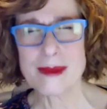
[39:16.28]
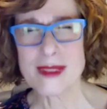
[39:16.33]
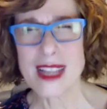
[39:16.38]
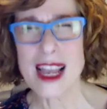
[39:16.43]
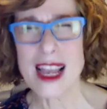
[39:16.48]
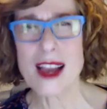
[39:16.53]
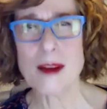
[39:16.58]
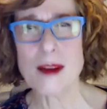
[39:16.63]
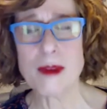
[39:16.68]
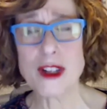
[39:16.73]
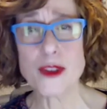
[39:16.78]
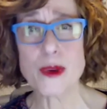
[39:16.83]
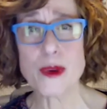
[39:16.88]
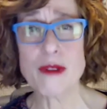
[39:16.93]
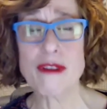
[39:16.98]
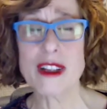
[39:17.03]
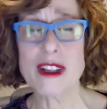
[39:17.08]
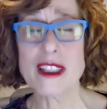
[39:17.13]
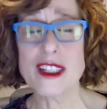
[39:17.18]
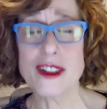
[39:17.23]

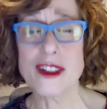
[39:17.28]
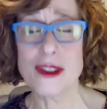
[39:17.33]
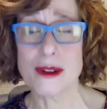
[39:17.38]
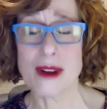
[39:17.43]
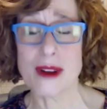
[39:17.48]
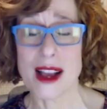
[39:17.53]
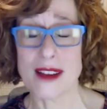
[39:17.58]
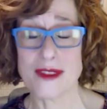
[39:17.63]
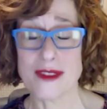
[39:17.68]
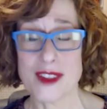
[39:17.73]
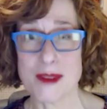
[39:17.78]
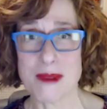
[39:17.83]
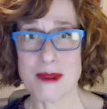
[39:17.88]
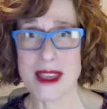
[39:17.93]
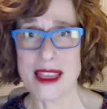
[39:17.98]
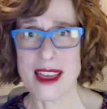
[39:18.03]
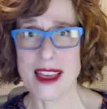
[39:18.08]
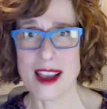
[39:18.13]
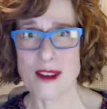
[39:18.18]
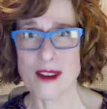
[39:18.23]
really do have to
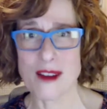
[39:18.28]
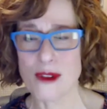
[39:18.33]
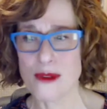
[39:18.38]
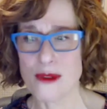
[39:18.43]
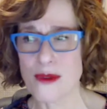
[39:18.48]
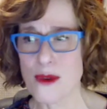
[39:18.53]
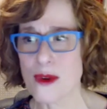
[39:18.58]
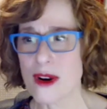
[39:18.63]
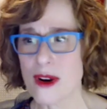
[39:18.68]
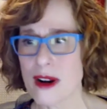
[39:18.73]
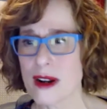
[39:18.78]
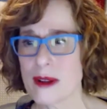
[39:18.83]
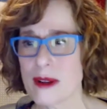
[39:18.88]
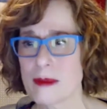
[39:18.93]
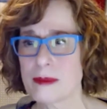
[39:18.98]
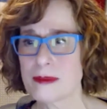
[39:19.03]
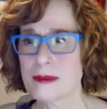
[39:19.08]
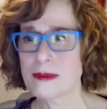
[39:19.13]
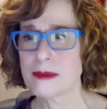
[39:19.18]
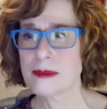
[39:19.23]
be thankful for.
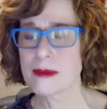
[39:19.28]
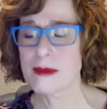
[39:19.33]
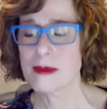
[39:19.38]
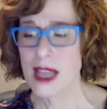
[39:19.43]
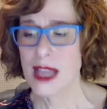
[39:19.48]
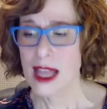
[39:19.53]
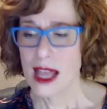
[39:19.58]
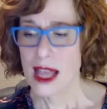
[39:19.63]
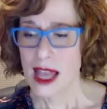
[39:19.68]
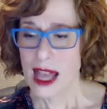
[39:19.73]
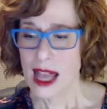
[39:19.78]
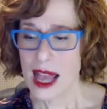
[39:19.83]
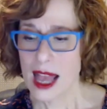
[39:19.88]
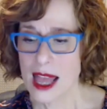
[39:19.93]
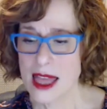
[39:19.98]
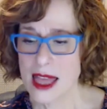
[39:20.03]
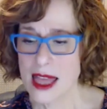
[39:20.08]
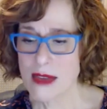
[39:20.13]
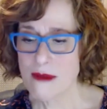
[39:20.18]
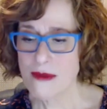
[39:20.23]

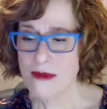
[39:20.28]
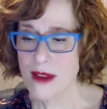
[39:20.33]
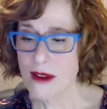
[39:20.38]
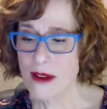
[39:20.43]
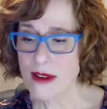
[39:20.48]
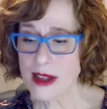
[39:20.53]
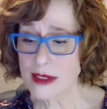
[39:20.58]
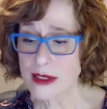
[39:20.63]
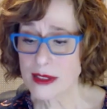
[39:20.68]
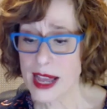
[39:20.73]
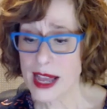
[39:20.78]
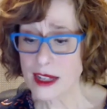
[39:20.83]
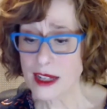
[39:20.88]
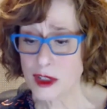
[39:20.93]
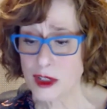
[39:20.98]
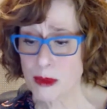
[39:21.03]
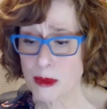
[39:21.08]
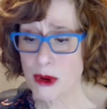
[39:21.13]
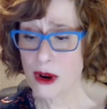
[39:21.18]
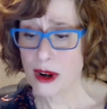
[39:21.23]
And the very
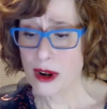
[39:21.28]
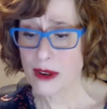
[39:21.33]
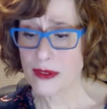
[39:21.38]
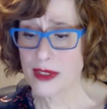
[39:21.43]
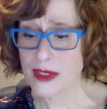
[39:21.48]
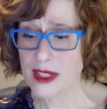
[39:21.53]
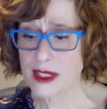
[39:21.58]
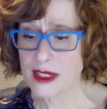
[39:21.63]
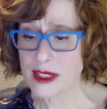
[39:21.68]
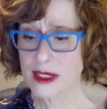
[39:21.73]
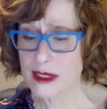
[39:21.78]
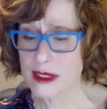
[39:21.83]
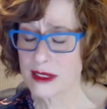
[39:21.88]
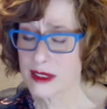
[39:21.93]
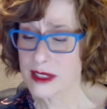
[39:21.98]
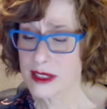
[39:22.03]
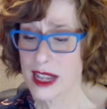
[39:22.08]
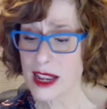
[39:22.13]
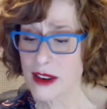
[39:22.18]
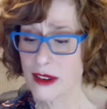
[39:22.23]
last part of this
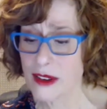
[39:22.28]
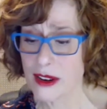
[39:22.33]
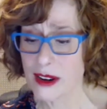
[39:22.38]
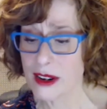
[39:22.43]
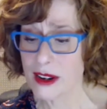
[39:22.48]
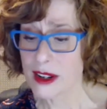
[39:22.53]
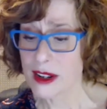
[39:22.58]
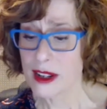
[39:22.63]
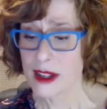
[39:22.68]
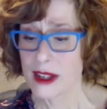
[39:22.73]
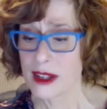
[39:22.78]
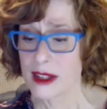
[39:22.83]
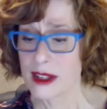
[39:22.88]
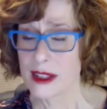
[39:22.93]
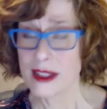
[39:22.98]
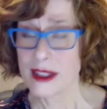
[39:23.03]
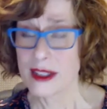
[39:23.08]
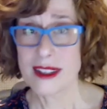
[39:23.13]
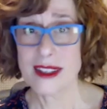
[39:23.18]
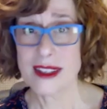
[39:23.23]
Seder
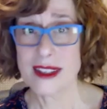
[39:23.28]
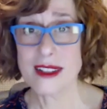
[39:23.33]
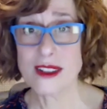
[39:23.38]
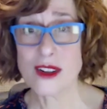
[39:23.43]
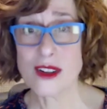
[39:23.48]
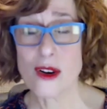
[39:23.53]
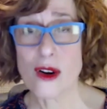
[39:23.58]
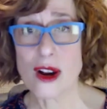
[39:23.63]
is our